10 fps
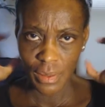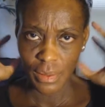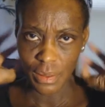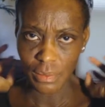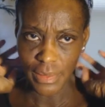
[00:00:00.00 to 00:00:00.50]

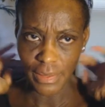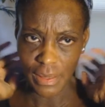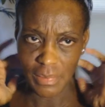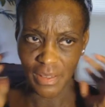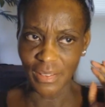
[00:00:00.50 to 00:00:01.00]
Like
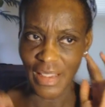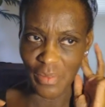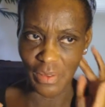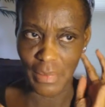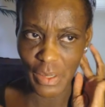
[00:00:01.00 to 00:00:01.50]
I'm like, okay,
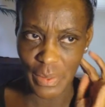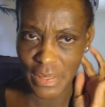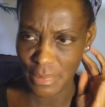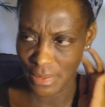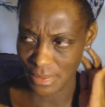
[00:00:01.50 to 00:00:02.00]
well, let me
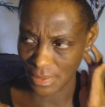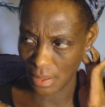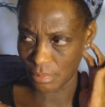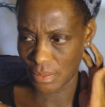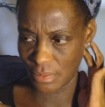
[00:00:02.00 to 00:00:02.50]
grease my
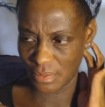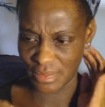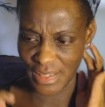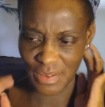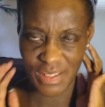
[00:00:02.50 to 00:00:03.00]
scalp too.
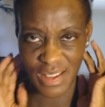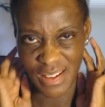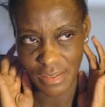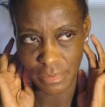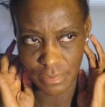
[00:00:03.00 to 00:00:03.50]
And I was kind
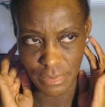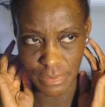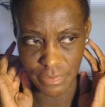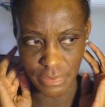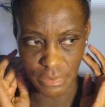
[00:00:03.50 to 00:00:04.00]
of like, I don't
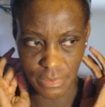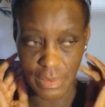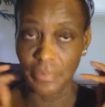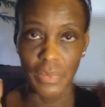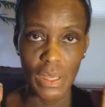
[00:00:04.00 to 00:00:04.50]
know if I should do
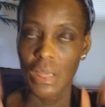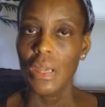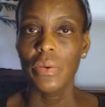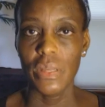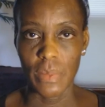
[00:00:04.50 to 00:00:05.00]
that.
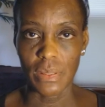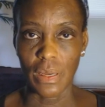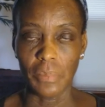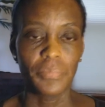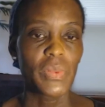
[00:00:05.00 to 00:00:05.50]
Grease my
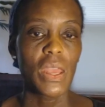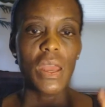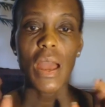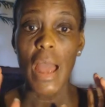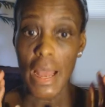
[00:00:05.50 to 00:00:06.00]
scalp.
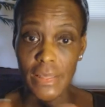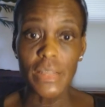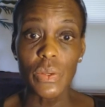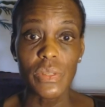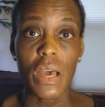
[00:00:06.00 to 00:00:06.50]
I
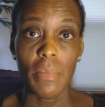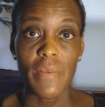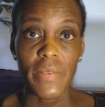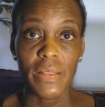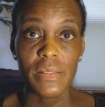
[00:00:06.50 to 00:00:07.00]
did use it on my
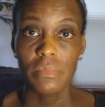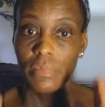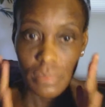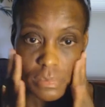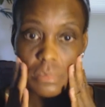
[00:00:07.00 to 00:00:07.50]
face.
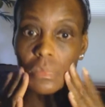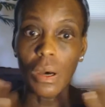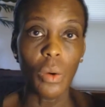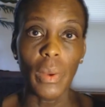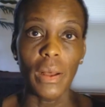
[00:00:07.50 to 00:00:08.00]

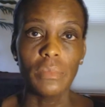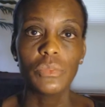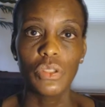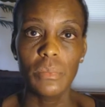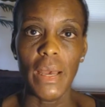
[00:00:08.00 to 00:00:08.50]
Oh well,
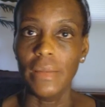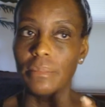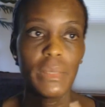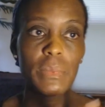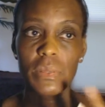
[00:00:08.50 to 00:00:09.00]
too bad.
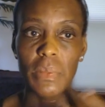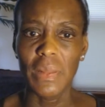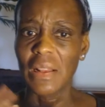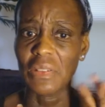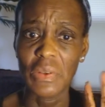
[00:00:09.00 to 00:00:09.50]
Some people
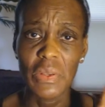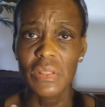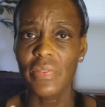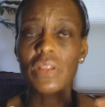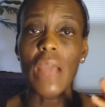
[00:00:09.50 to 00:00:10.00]
are like, don't use
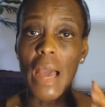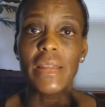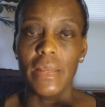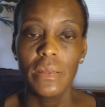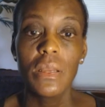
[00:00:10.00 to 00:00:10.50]
something. Yeah, I
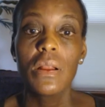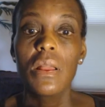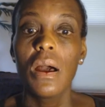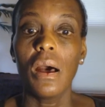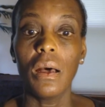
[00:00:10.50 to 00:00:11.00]
did.
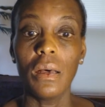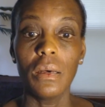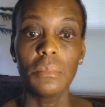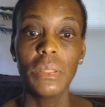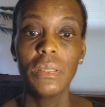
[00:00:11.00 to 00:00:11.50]

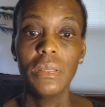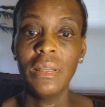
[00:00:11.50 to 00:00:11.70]
Um,